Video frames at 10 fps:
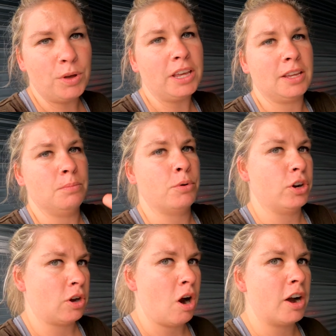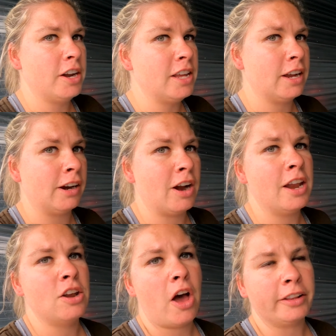we can put a car in here
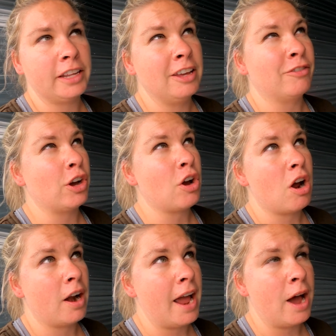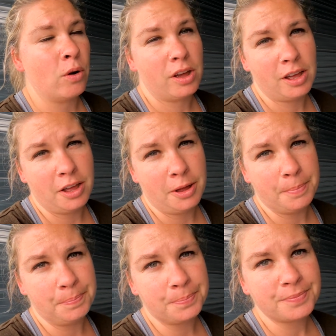and not leave a car out um,